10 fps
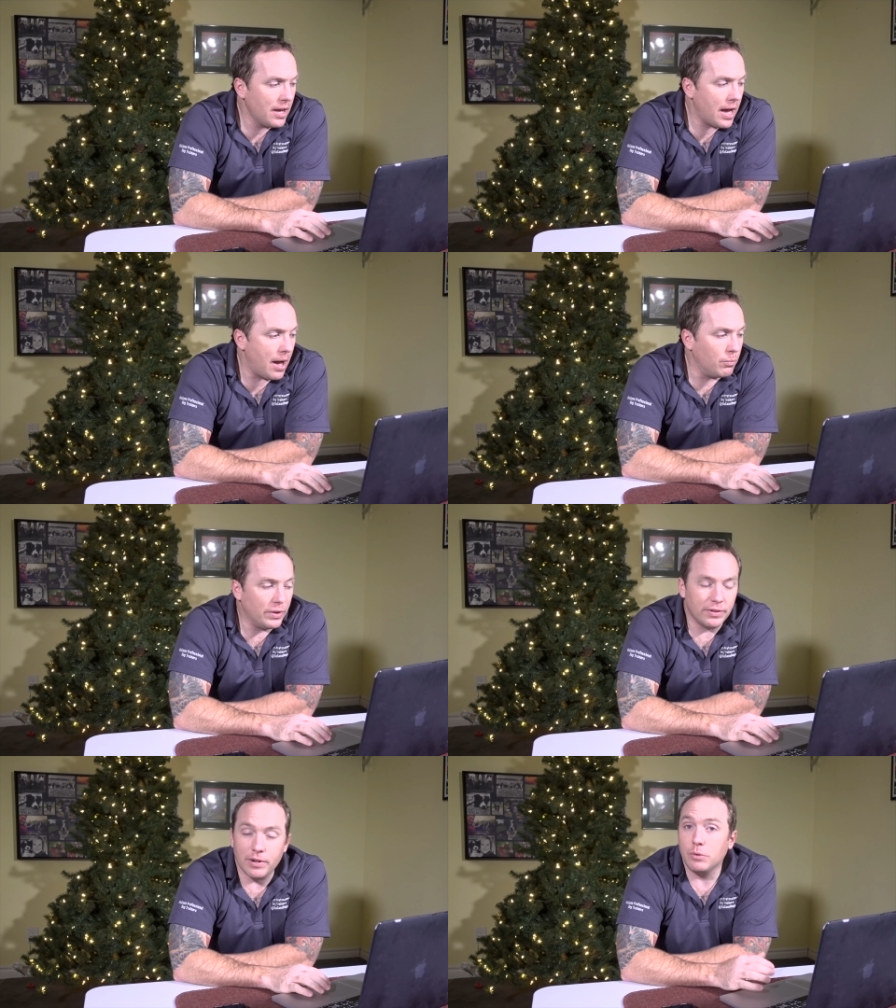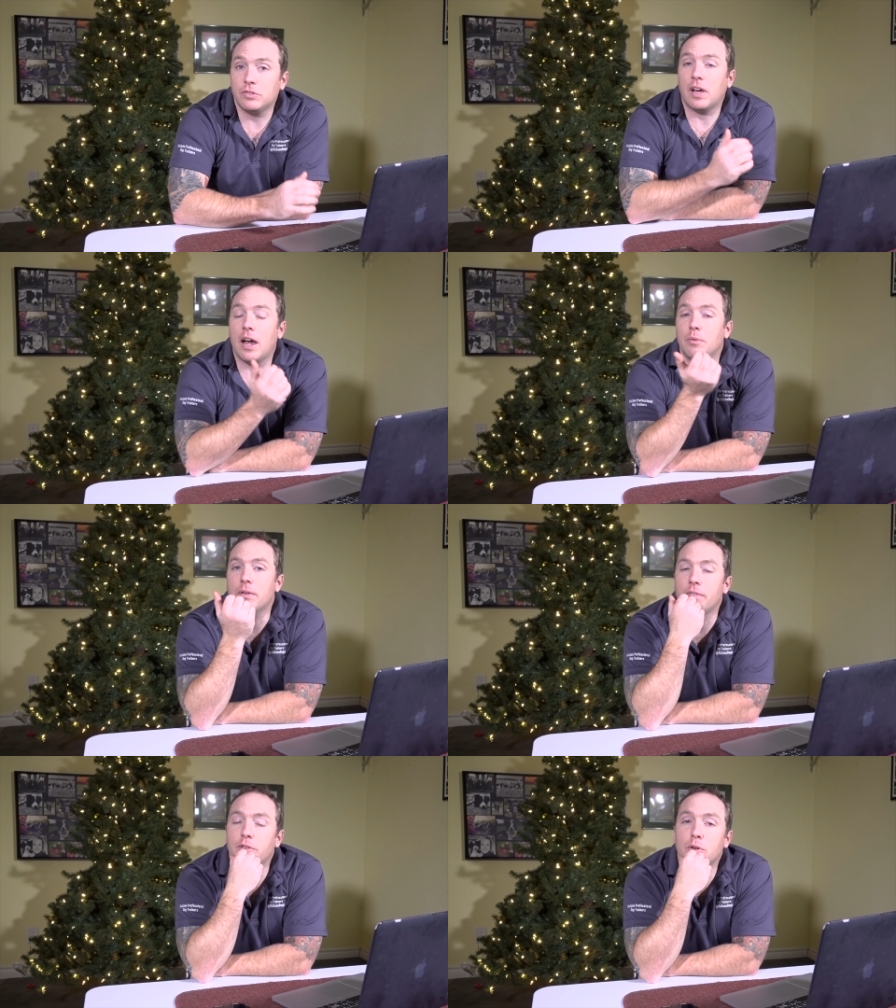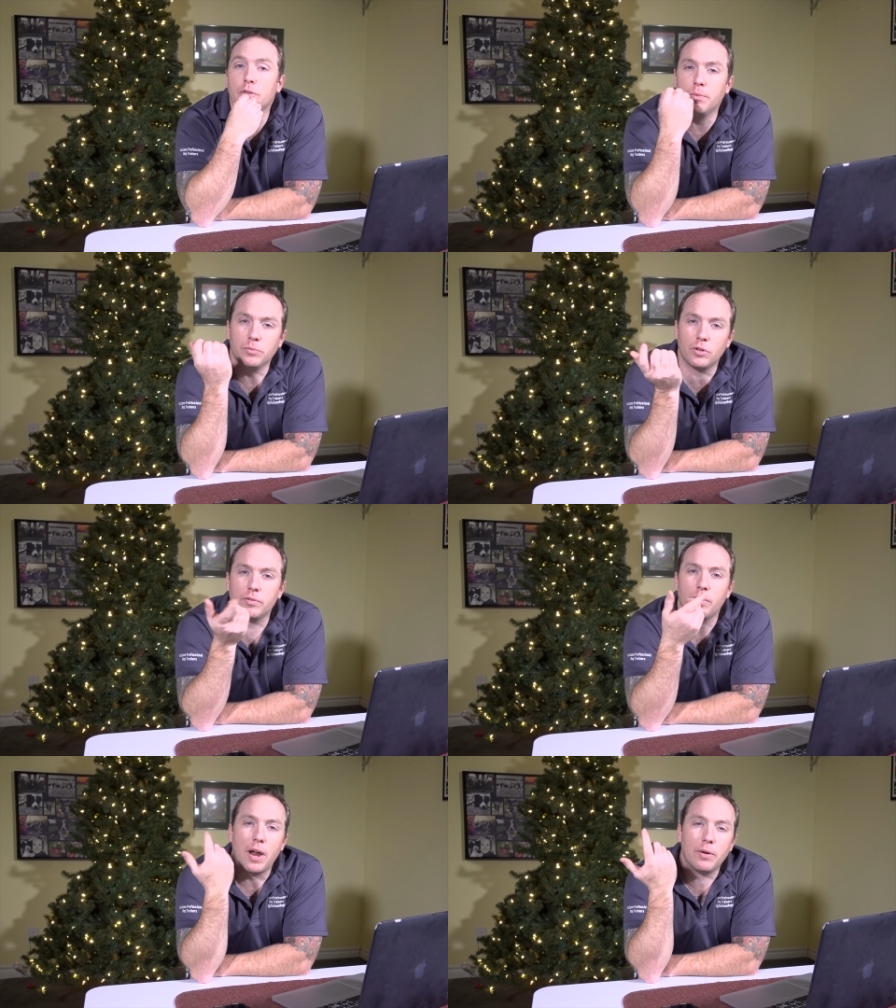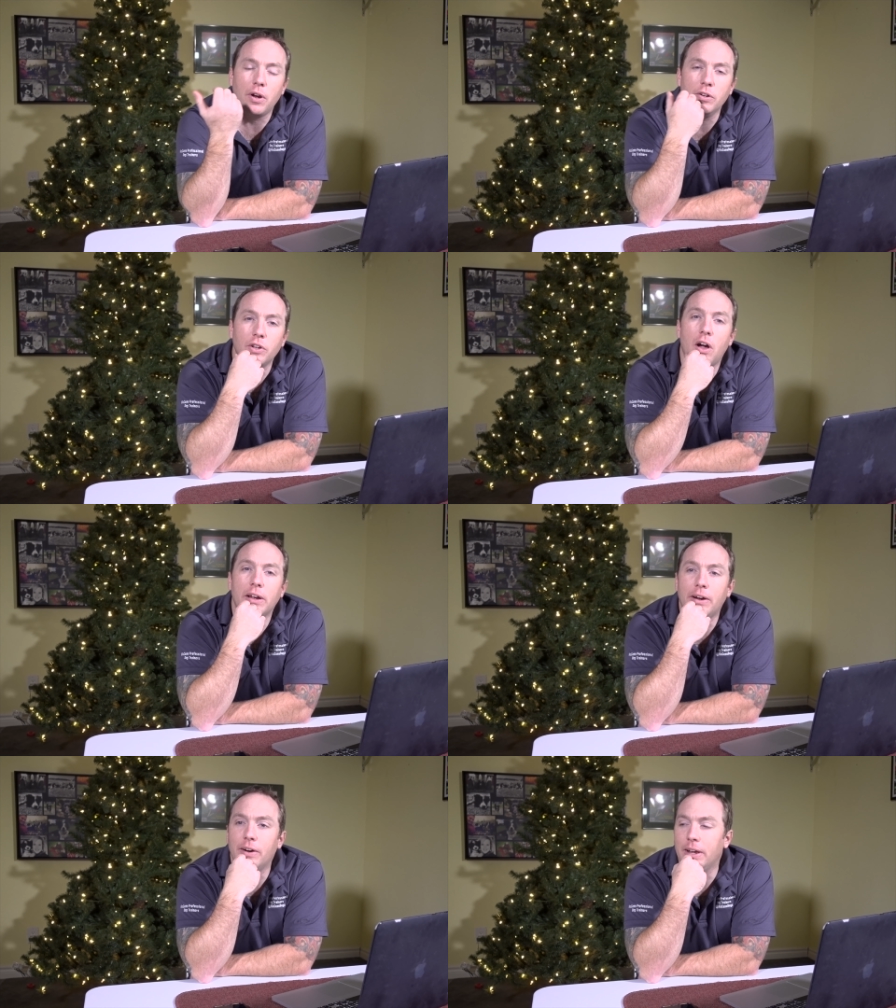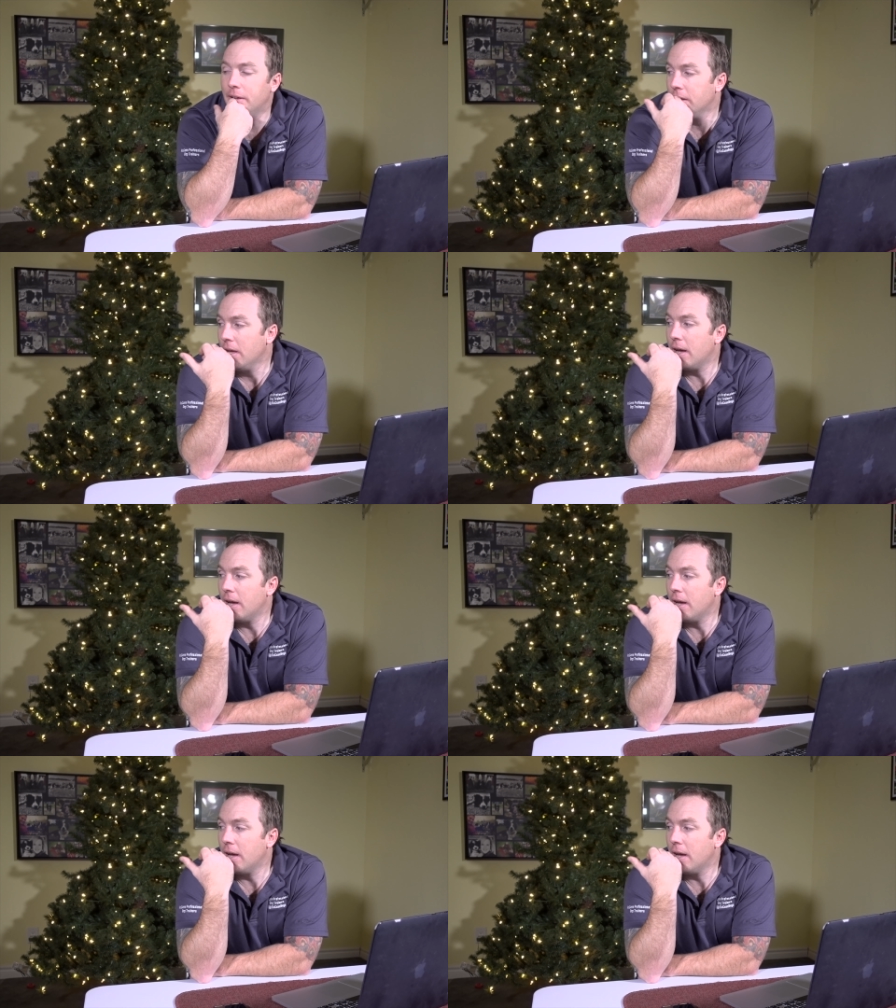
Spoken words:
When they're outside, we have a few of them sort of around our dog area.